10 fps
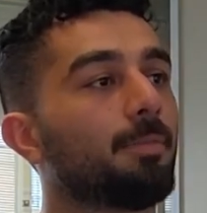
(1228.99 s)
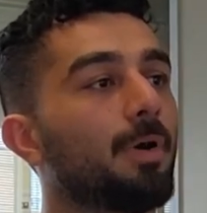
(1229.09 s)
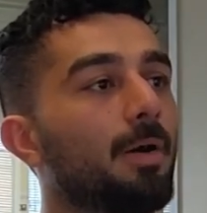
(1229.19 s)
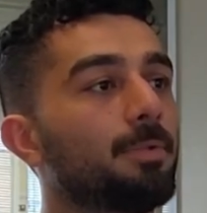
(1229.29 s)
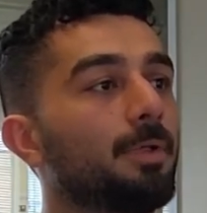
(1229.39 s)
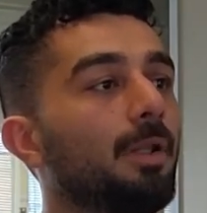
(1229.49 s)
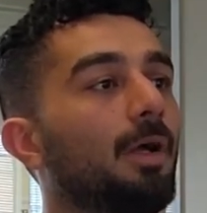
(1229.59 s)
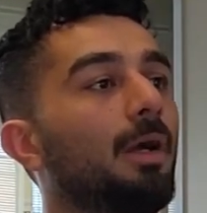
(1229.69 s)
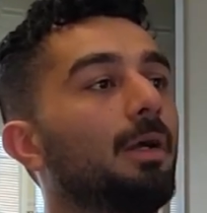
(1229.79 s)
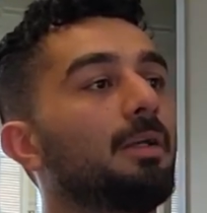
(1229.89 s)

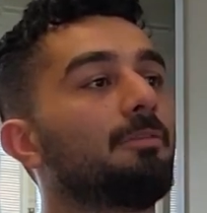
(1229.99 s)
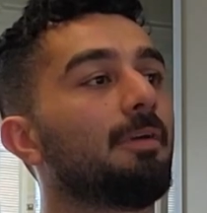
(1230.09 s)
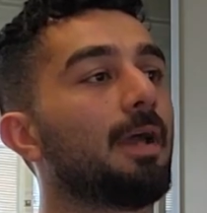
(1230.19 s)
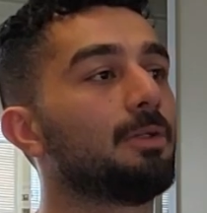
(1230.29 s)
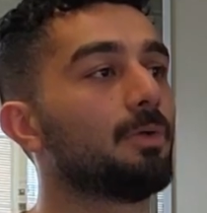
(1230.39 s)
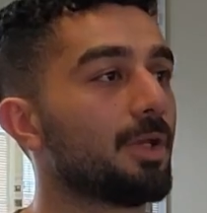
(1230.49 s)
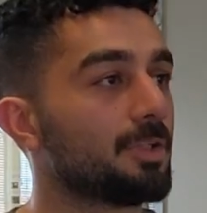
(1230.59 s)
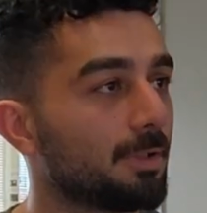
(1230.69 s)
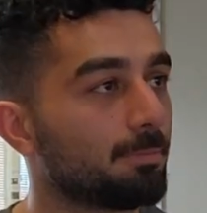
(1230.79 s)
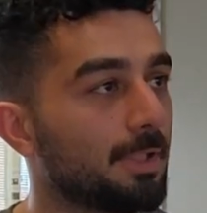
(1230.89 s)
popular
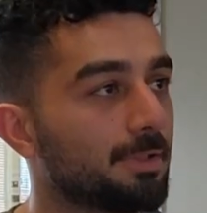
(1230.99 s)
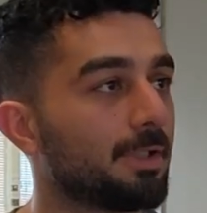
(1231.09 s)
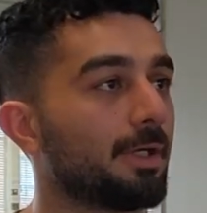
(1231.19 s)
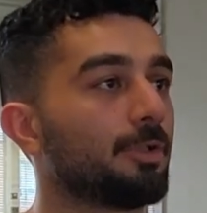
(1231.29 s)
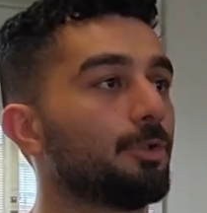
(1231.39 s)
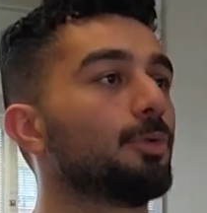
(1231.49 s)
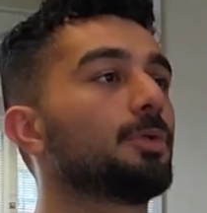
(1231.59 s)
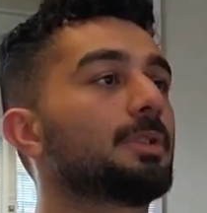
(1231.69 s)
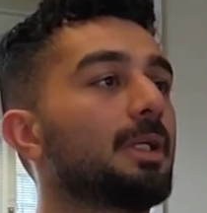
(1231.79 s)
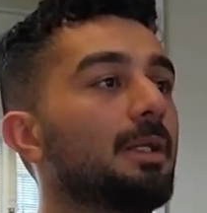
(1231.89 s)
evaluation metric used